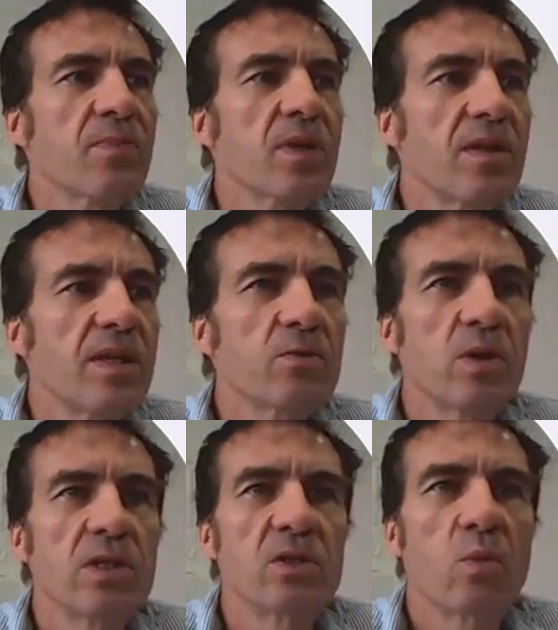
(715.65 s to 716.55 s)
These
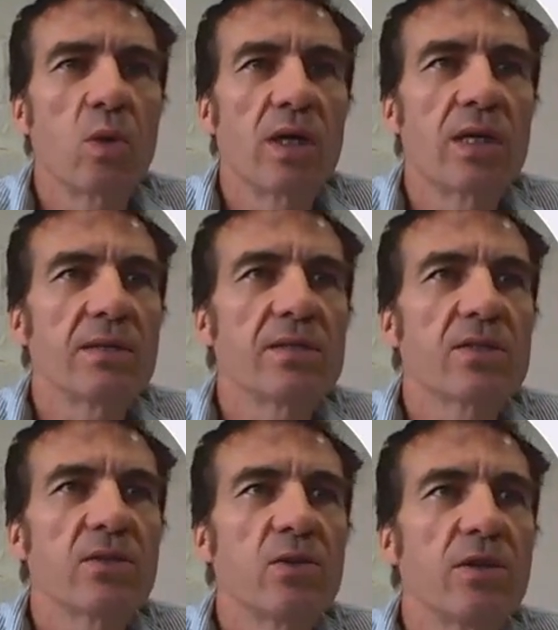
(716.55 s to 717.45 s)
ones were.
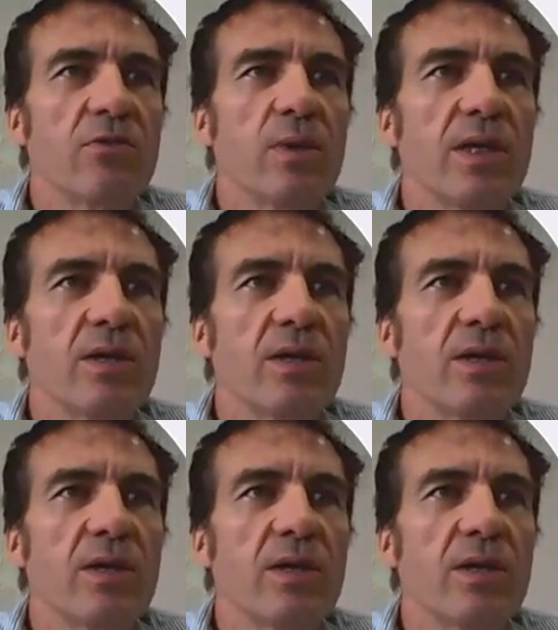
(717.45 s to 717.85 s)
So if we